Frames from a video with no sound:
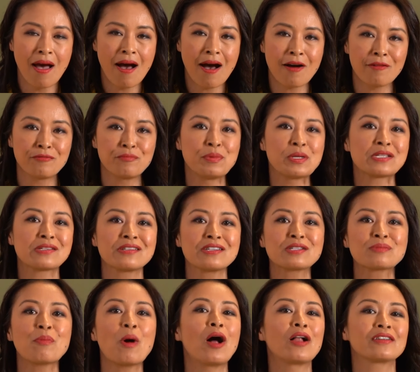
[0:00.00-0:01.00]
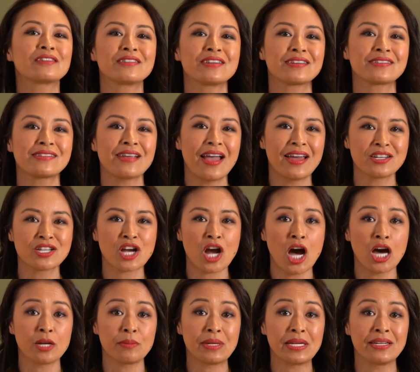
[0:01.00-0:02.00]
of business, politics, and
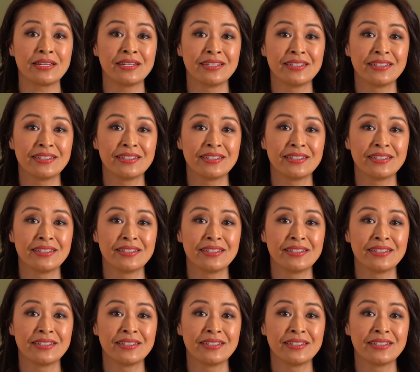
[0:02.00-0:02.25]
economy.